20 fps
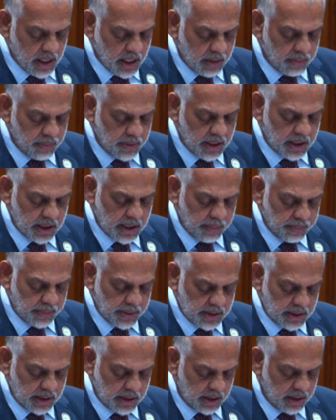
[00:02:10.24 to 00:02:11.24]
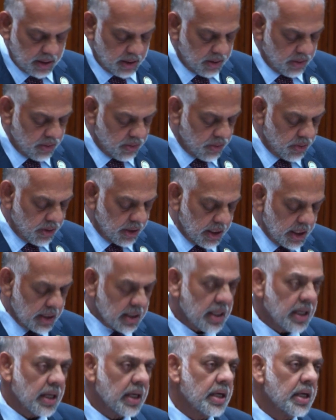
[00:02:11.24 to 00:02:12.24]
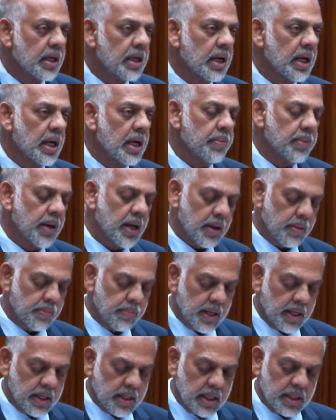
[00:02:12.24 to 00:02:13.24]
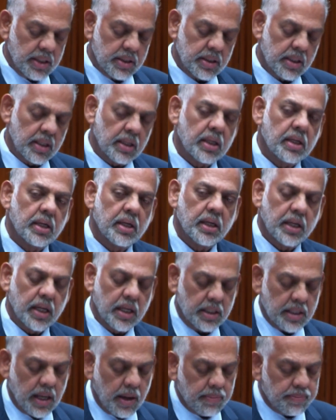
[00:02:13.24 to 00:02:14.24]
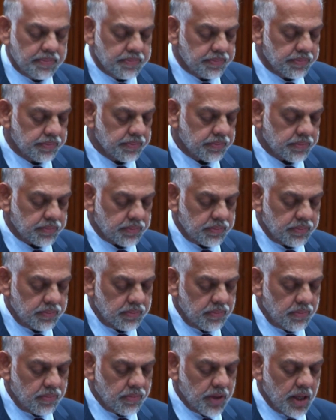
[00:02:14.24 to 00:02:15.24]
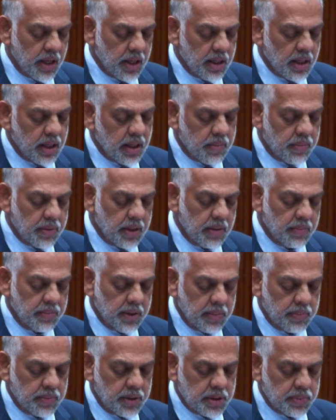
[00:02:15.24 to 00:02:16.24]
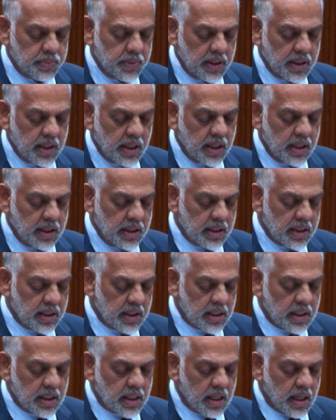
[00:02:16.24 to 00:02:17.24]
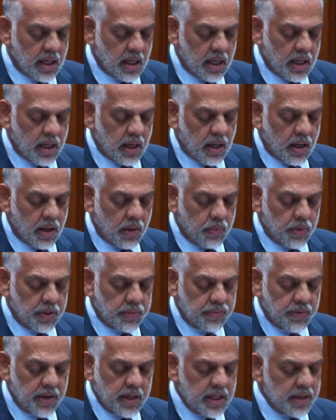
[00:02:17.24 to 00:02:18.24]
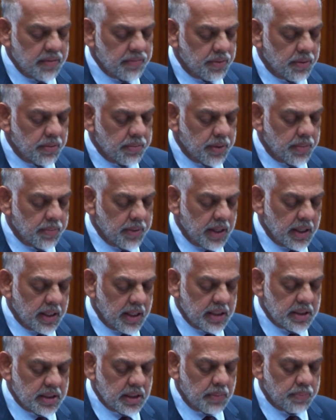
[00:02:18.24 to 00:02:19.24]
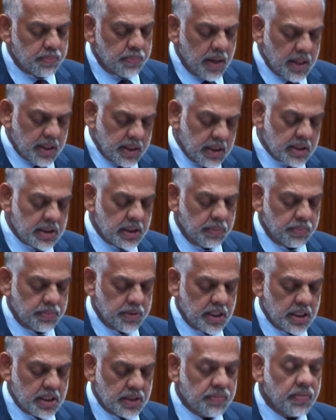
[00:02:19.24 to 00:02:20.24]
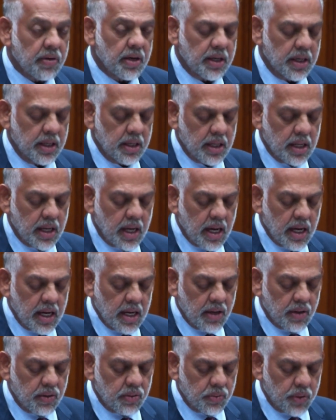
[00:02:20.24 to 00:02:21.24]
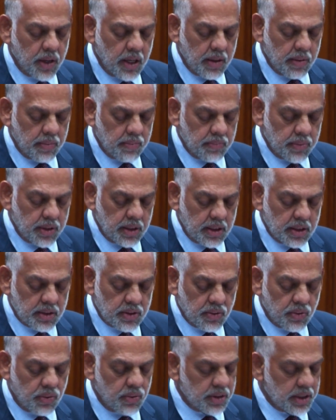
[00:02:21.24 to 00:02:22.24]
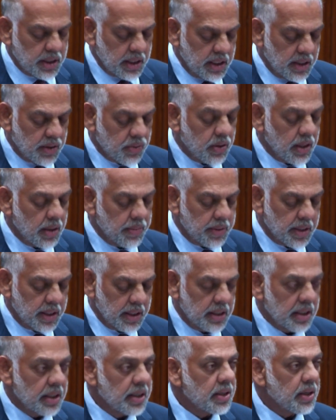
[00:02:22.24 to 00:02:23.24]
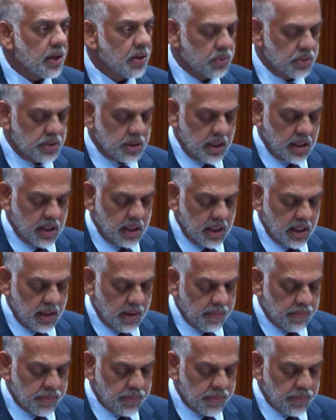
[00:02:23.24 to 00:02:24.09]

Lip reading: and build capacity on gathering labor migration data. Madam Deputy Speaker, with funding from the Migration Partnership Trust Fund, IOM is already collaborating closely